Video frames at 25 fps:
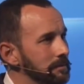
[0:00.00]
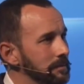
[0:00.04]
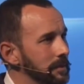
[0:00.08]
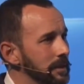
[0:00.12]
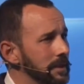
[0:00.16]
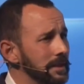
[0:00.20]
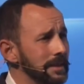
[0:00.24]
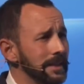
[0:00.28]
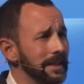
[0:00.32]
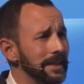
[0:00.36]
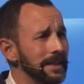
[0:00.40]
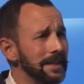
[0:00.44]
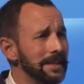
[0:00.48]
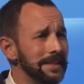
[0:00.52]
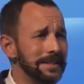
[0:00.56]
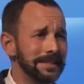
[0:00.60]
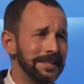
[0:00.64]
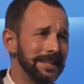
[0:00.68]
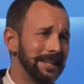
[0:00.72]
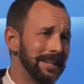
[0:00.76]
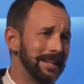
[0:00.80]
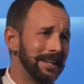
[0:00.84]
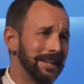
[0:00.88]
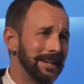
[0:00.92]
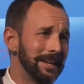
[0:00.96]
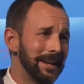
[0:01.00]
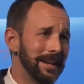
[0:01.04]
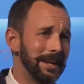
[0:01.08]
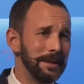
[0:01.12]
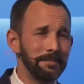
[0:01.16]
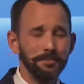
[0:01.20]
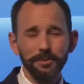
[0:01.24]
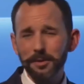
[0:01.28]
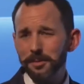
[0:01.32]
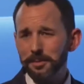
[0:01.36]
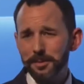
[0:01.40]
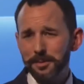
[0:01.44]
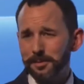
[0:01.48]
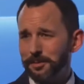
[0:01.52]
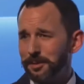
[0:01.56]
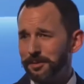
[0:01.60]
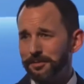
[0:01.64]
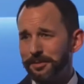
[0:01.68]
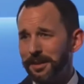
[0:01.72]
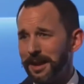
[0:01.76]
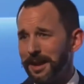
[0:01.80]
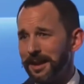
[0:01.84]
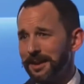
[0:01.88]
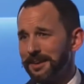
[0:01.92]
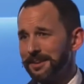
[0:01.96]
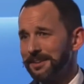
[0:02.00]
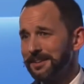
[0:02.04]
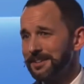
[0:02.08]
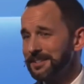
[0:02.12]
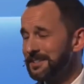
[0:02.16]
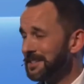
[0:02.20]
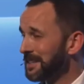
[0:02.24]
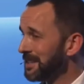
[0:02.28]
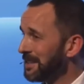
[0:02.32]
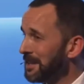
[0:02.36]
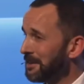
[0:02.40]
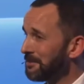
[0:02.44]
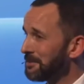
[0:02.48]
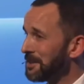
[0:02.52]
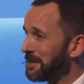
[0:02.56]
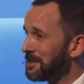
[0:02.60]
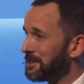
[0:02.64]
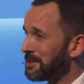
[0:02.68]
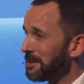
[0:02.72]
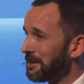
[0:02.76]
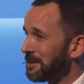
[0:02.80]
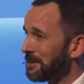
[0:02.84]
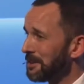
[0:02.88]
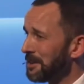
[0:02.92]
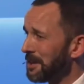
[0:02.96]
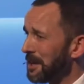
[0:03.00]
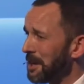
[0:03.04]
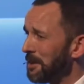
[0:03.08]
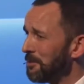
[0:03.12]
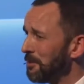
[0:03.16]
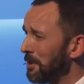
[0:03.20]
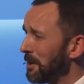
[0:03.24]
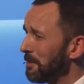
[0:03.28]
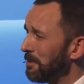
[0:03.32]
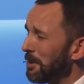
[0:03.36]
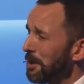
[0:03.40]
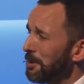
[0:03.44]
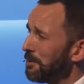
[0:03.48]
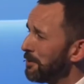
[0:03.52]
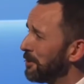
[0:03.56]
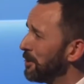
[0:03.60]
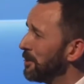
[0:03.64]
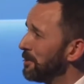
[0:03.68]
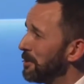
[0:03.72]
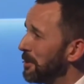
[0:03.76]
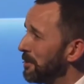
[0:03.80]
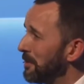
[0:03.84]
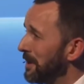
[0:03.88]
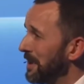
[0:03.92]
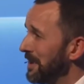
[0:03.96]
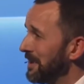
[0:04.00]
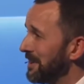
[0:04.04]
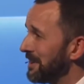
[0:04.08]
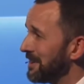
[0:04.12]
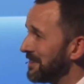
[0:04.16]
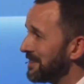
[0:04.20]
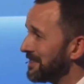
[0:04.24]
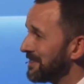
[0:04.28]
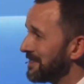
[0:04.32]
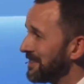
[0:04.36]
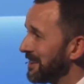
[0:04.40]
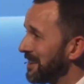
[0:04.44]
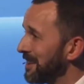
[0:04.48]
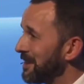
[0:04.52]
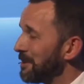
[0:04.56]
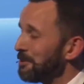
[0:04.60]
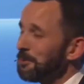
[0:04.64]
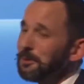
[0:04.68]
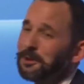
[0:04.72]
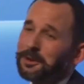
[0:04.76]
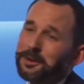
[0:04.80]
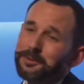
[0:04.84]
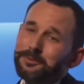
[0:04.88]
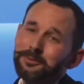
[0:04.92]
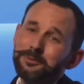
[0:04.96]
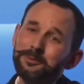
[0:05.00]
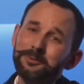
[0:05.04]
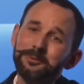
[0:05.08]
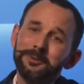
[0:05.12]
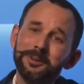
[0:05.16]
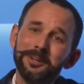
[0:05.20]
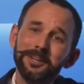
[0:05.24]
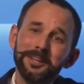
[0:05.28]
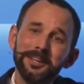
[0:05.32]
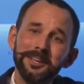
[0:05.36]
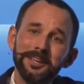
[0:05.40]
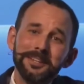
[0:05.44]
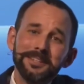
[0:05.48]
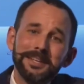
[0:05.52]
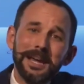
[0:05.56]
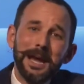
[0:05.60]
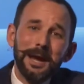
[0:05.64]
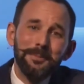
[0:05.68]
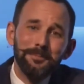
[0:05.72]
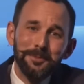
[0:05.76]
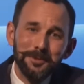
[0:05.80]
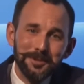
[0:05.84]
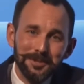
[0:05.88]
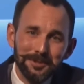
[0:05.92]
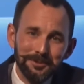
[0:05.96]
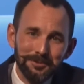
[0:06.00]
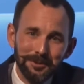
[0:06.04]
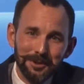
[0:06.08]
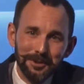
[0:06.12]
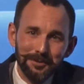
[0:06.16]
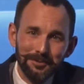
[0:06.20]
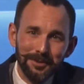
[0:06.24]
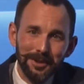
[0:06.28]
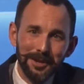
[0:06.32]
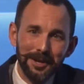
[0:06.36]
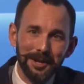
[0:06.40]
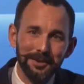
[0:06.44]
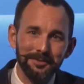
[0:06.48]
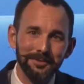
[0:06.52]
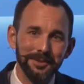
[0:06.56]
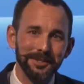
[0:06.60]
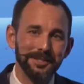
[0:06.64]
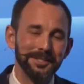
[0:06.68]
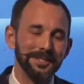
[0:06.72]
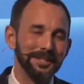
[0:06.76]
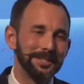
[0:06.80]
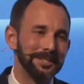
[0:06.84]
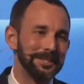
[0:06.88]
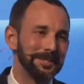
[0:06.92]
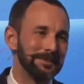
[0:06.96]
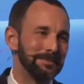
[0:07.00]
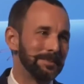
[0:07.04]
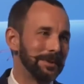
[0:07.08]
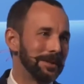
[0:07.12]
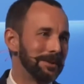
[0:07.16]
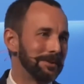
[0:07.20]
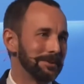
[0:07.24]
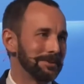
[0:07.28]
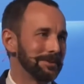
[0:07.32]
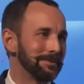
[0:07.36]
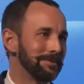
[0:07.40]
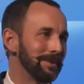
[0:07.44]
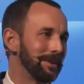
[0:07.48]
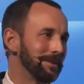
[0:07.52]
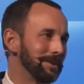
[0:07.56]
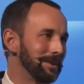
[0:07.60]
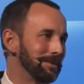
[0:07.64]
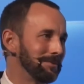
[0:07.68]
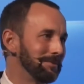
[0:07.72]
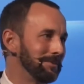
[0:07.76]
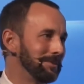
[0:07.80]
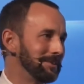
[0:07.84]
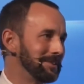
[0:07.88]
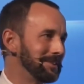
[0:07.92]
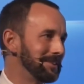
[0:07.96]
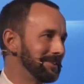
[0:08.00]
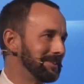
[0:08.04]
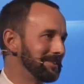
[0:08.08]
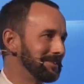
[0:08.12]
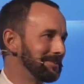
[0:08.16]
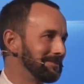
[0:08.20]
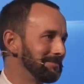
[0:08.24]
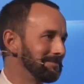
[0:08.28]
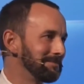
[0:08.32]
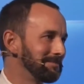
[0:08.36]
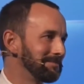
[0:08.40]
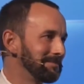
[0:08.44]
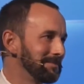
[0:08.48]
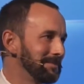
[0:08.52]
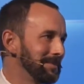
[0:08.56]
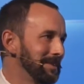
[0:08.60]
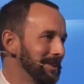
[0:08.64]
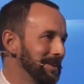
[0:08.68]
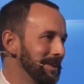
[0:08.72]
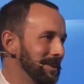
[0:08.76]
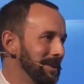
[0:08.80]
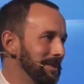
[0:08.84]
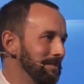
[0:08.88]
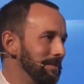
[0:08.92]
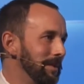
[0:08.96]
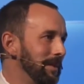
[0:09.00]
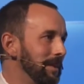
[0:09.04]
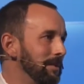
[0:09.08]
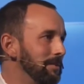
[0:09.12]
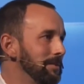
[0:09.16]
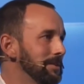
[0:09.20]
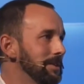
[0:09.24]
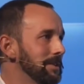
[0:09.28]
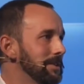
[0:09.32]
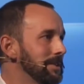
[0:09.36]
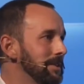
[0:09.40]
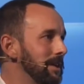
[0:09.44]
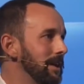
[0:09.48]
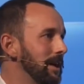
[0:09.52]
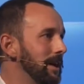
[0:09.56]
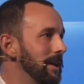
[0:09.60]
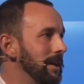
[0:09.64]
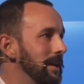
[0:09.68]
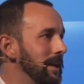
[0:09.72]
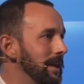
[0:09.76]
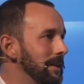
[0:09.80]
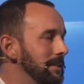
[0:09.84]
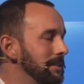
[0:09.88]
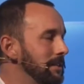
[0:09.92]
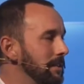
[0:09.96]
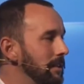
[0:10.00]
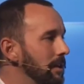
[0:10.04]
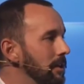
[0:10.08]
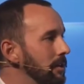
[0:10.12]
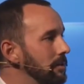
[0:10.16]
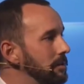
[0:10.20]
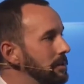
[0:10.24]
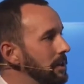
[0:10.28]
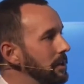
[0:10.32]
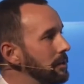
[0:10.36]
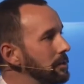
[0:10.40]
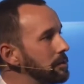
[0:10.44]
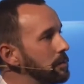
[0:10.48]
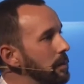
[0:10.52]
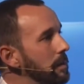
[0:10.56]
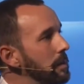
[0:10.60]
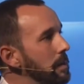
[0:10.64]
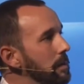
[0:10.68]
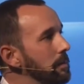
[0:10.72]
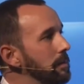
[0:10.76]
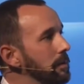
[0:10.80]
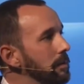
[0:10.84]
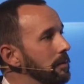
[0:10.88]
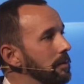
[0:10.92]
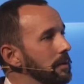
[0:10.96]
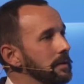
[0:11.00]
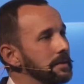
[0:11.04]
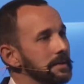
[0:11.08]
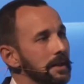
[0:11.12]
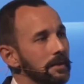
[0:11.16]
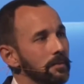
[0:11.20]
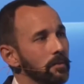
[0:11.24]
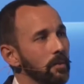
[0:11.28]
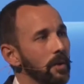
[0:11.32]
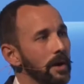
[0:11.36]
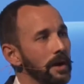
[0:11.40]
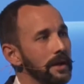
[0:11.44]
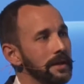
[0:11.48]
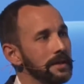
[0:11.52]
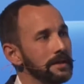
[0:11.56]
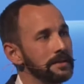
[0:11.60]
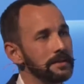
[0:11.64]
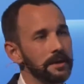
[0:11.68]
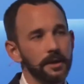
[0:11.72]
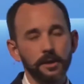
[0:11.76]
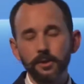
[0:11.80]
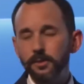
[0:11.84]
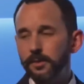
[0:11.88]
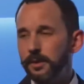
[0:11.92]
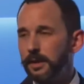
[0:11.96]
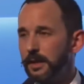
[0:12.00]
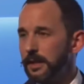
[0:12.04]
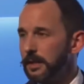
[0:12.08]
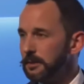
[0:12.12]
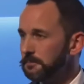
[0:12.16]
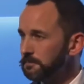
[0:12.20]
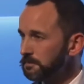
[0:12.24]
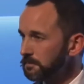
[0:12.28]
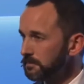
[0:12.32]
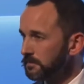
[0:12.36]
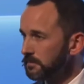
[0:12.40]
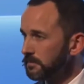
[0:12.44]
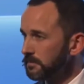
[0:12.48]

because they didn't see any problem with that because they loved each other and we're both human beings and the wonderful tapestry of life exists because of our differences. But there was a sign next to the hotel swimming pool that said whites only.